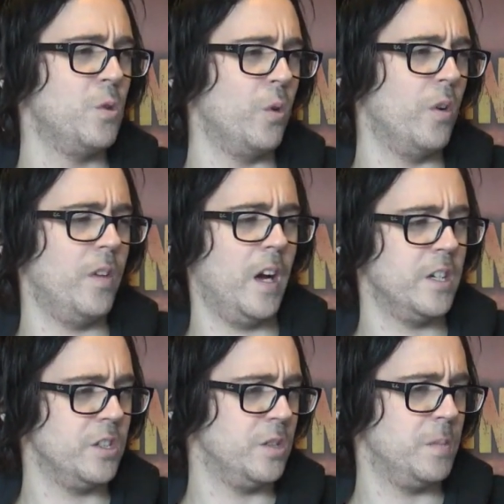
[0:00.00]
don't know if I
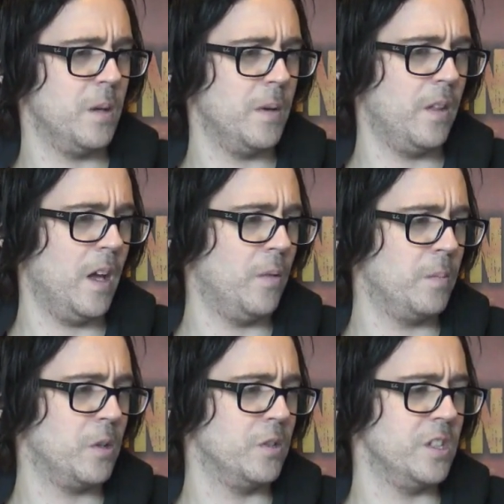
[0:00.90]
actually speak about that
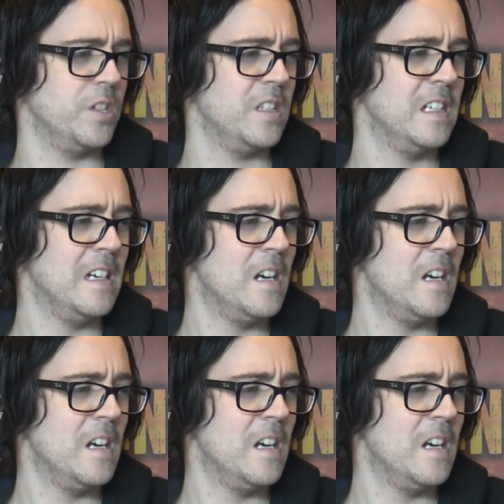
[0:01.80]
one because it's